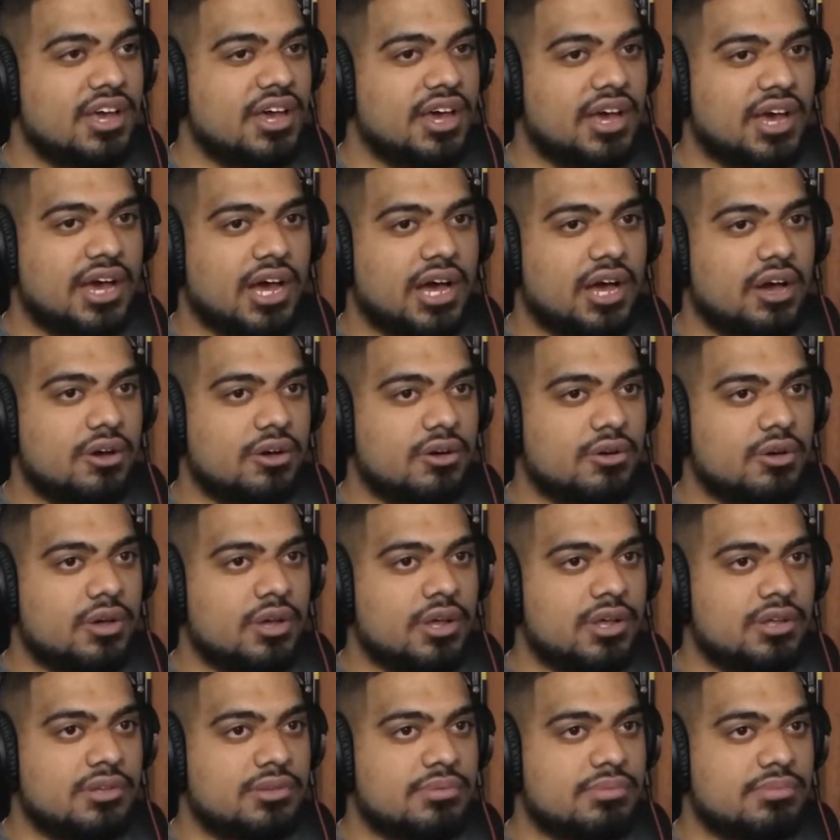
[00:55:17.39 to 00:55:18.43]
How
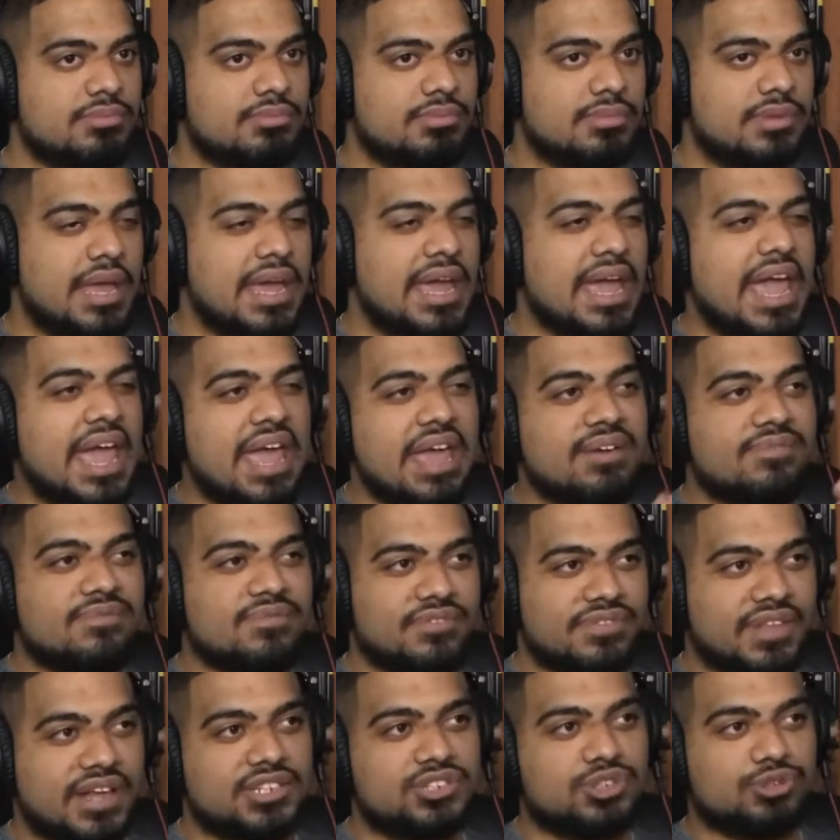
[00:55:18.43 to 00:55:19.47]
they aim
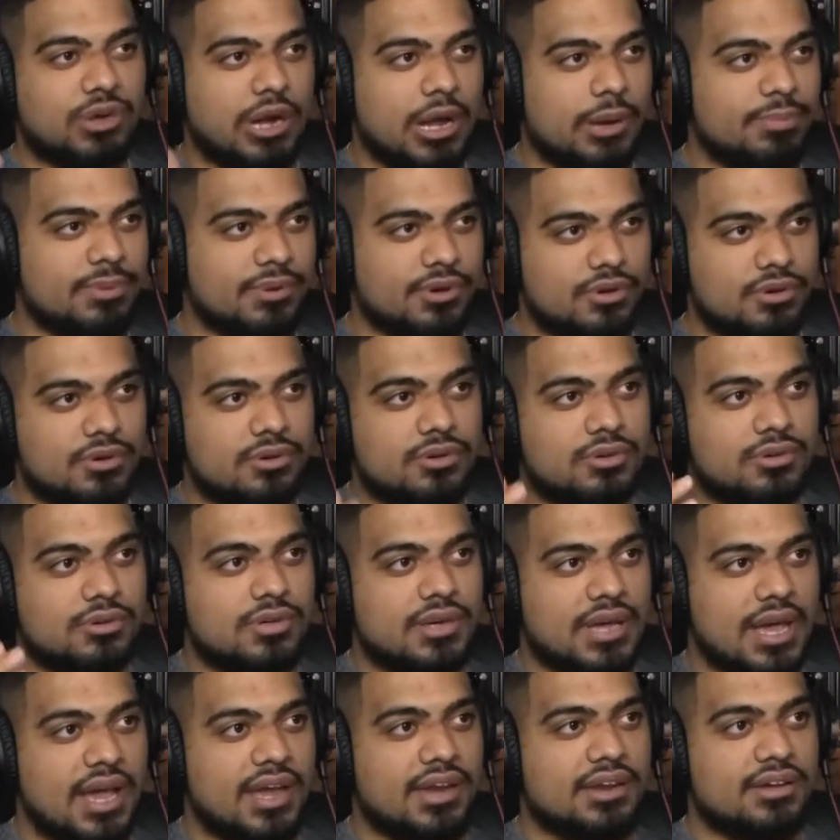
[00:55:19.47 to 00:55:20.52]
for that tropical
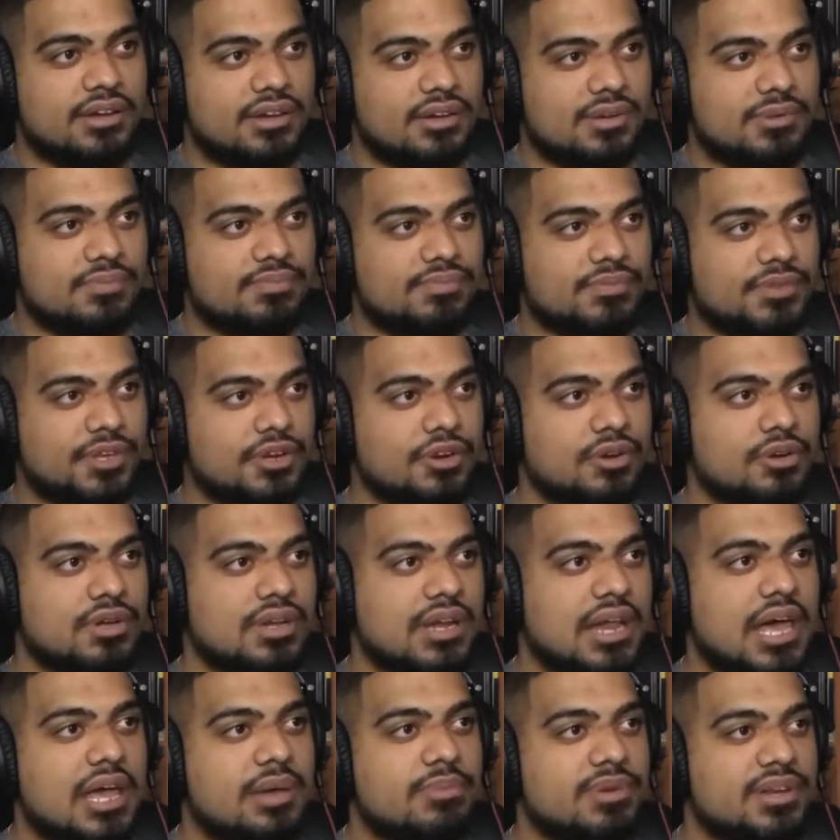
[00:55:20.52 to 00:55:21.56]
kind of
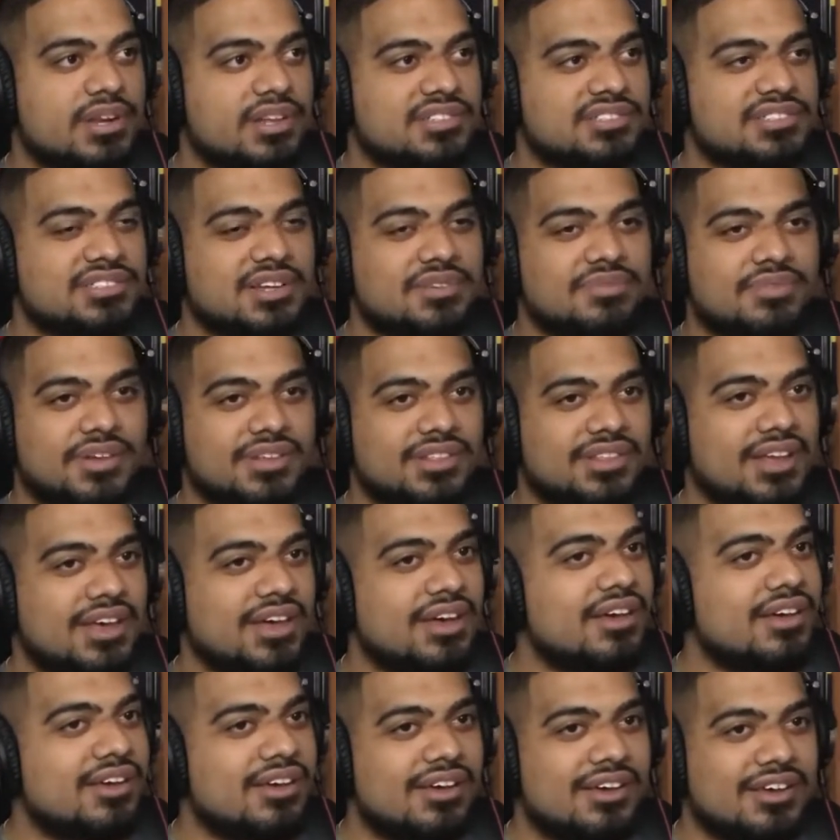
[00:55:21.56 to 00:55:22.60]
climate and stuff like
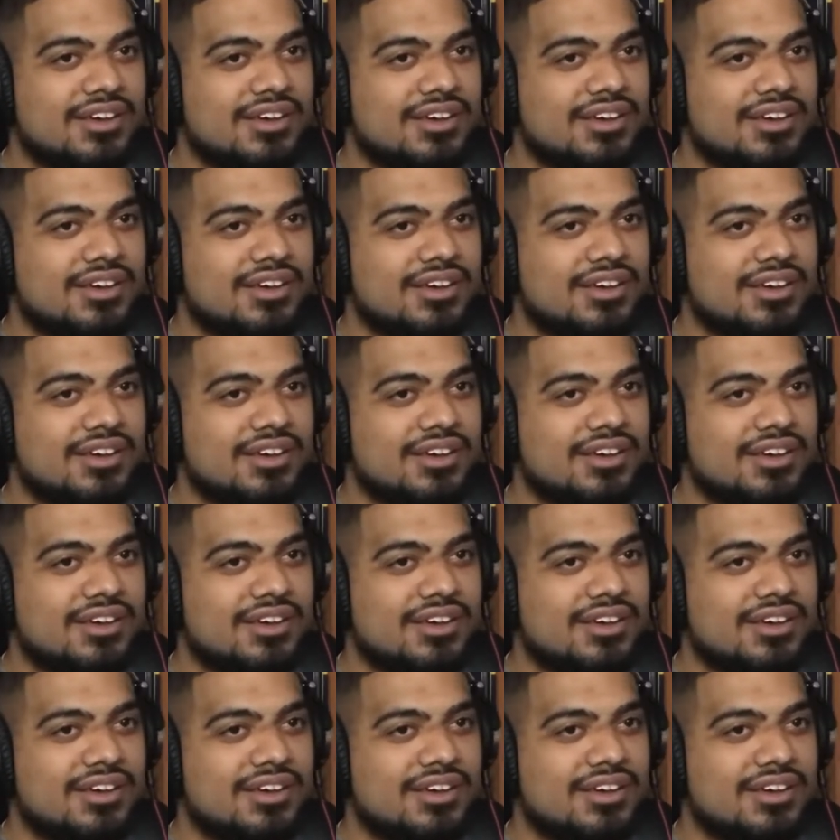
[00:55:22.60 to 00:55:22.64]
that.